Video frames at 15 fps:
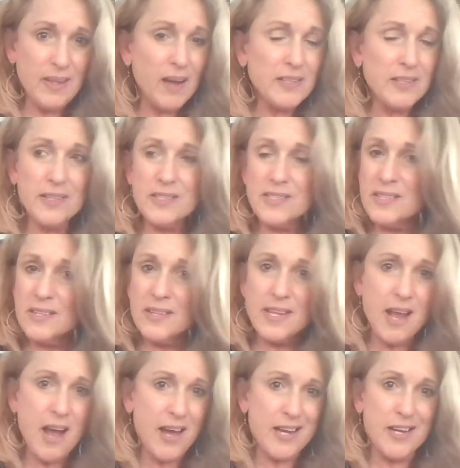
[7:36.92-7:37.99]
listen to
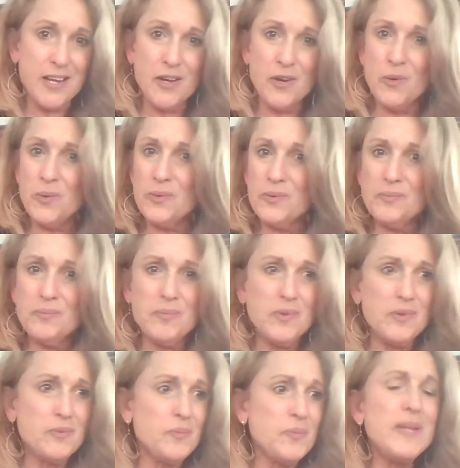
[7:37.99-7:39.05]
the audio,
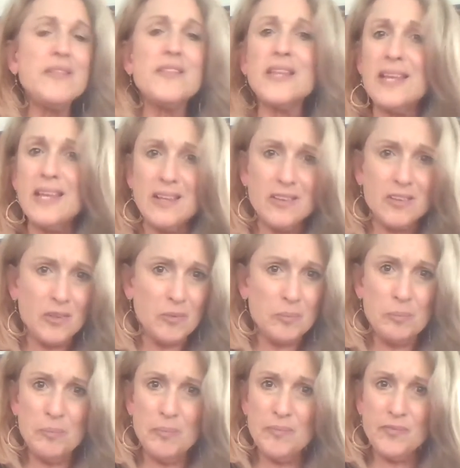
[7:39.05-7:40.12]
read the
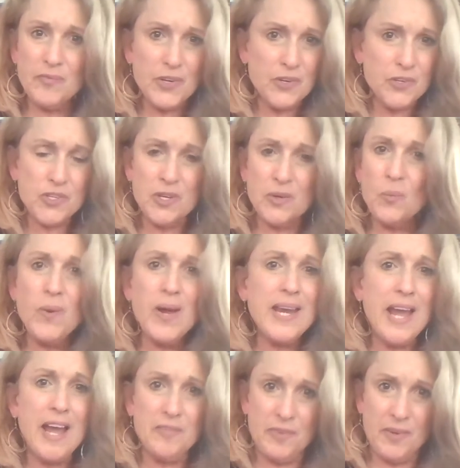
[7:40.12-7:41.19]
Kindle version,
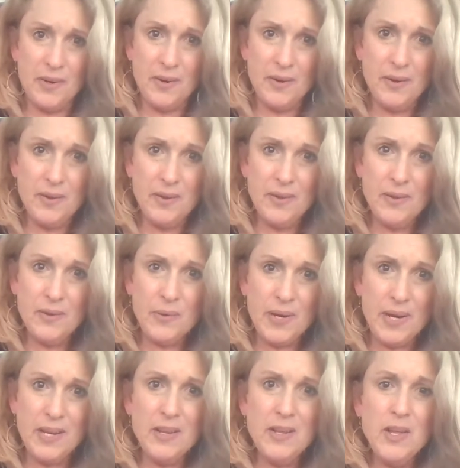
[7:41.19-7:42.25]
whatever,
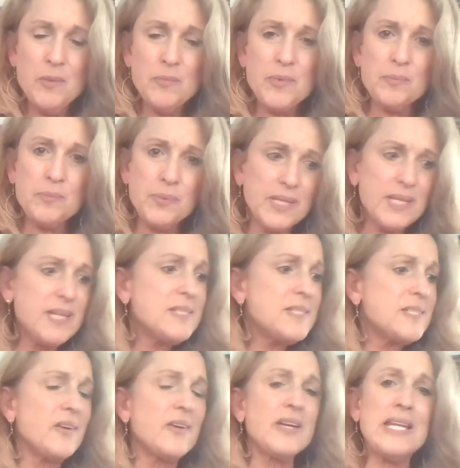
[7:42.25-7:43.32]
right? But please
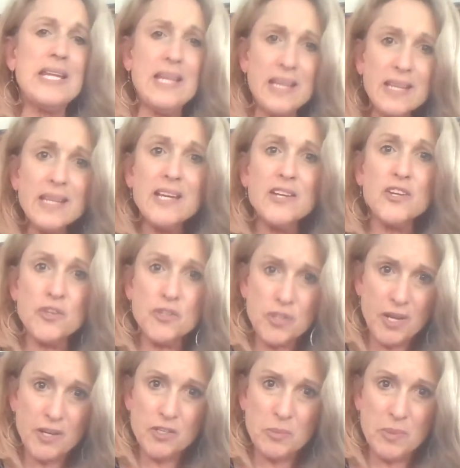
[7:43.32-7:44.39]
start healing your
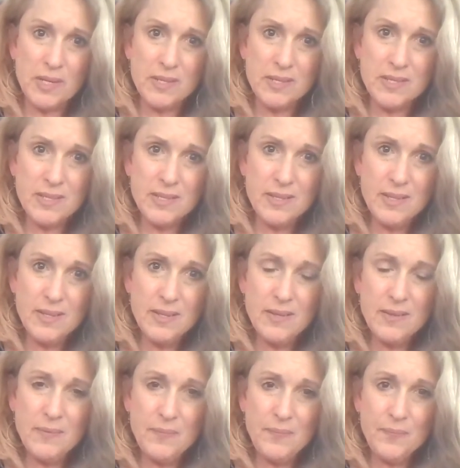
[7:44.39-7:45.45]
judgments
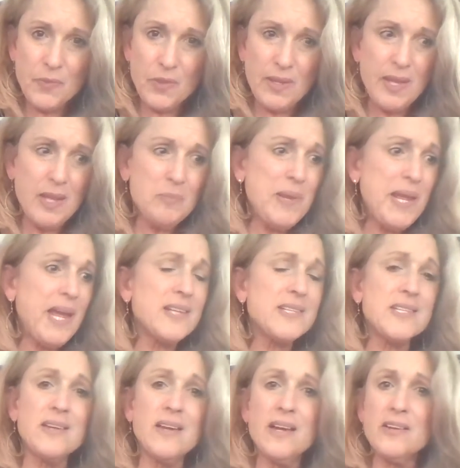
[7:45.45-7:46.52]
and
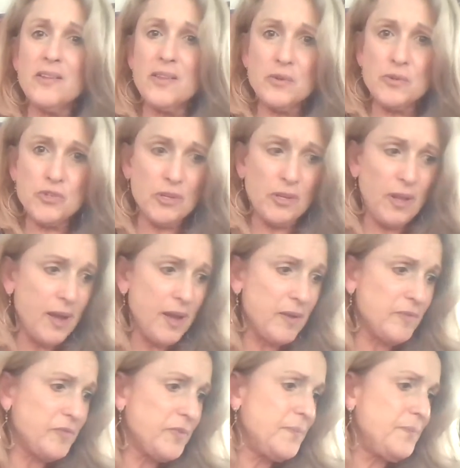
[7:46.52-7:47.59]
pass it on to those you love